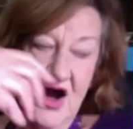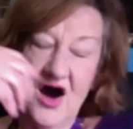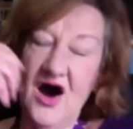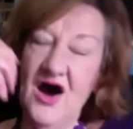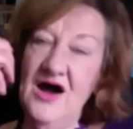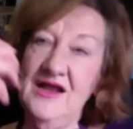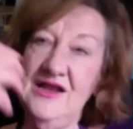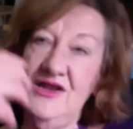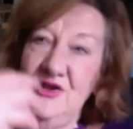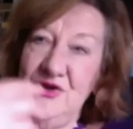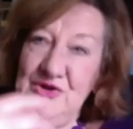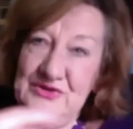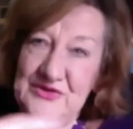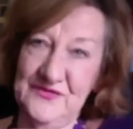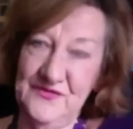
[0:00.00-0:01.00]
I
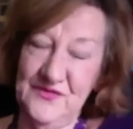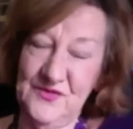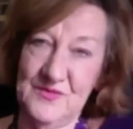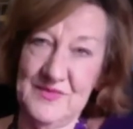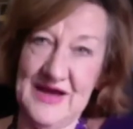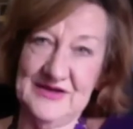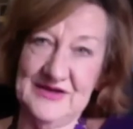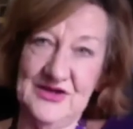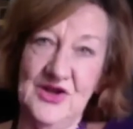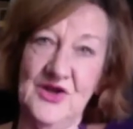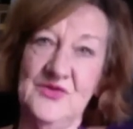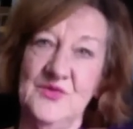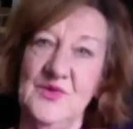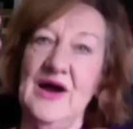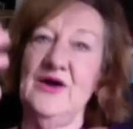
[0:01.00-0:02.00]
learned the format along
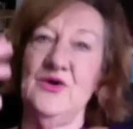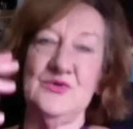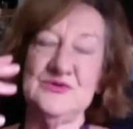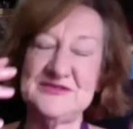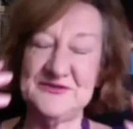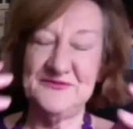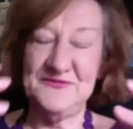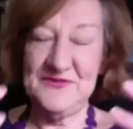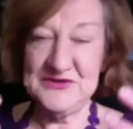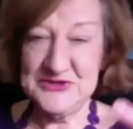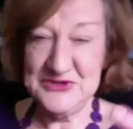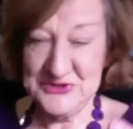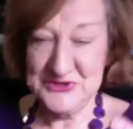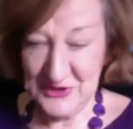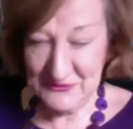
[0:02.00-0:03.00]
the way, or
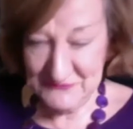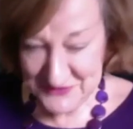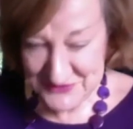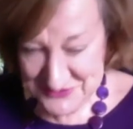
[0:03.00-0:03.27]
sufficient of it,